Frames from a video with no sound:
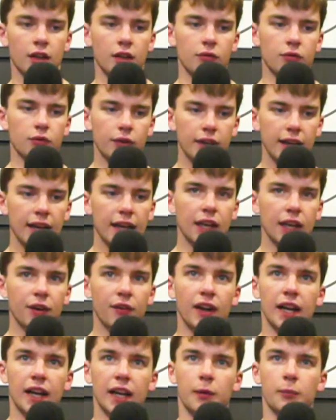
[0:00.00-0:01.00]
really,
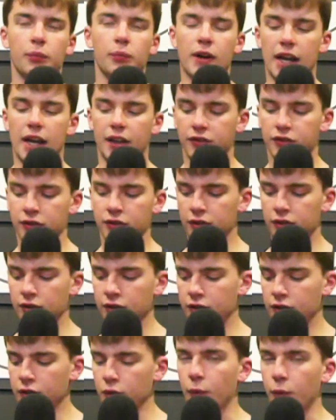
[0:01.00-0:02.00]
really impressed
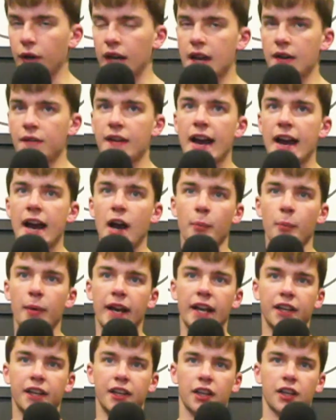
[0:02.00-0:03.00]
with
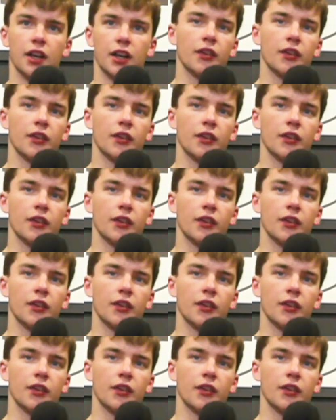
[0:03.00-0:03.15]
Albania.